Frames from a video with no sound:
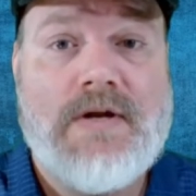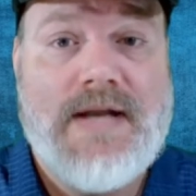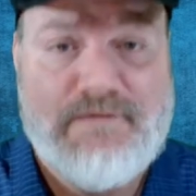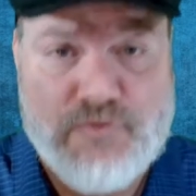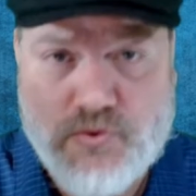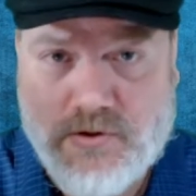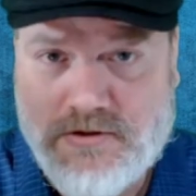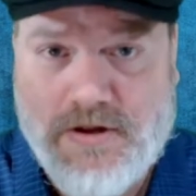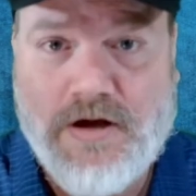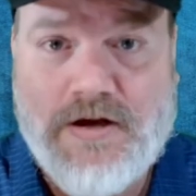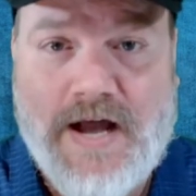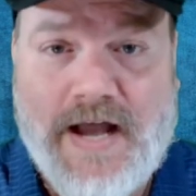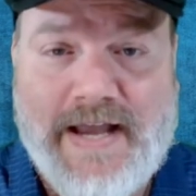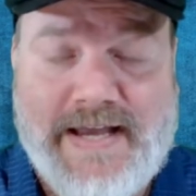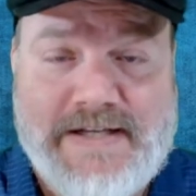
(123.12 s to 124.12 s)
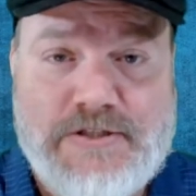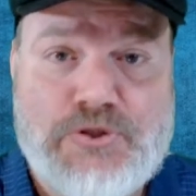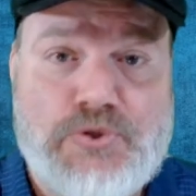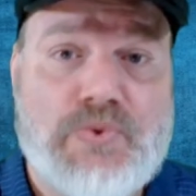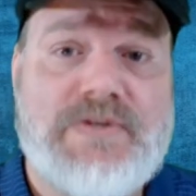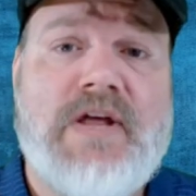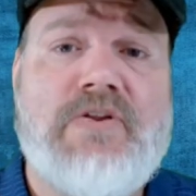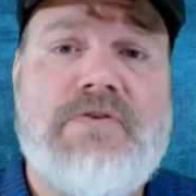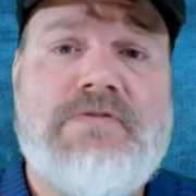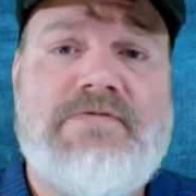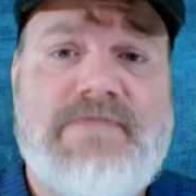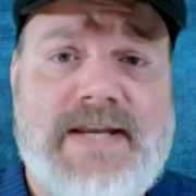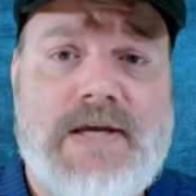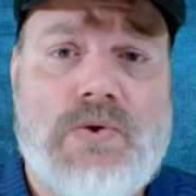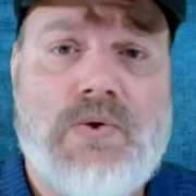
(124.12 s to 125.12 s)
after a long hiatus to another
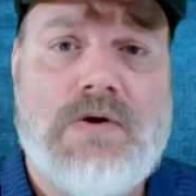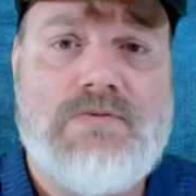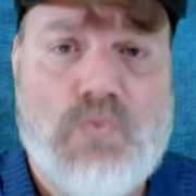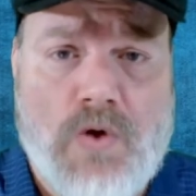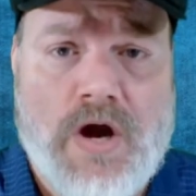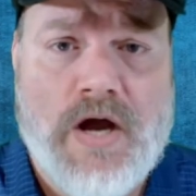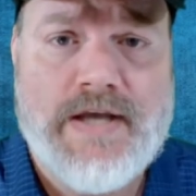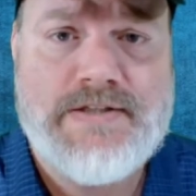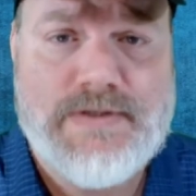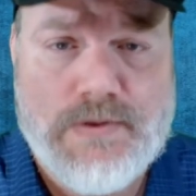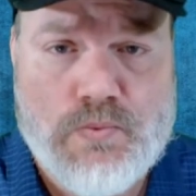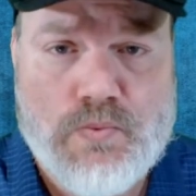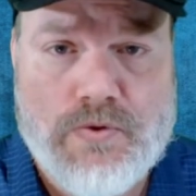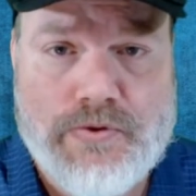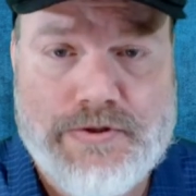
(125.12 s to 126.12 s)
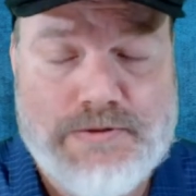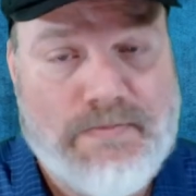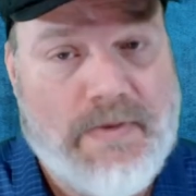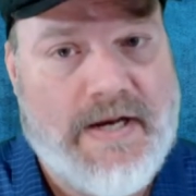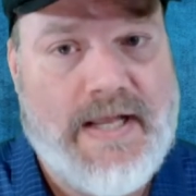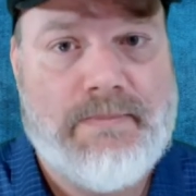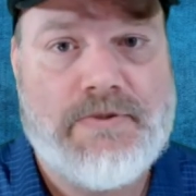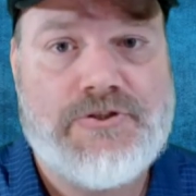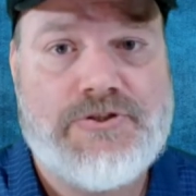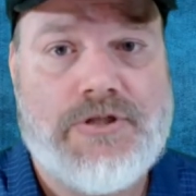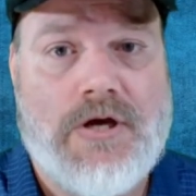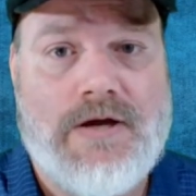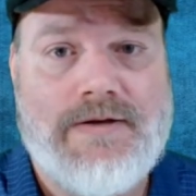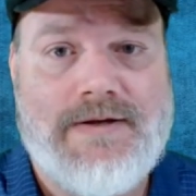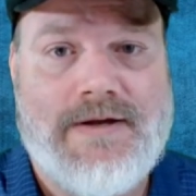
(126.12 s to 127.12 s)
video of Wise to the Words. My name is
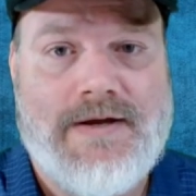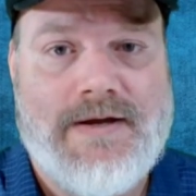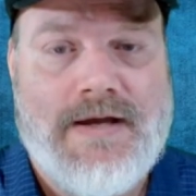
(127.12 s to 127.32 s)
Sean.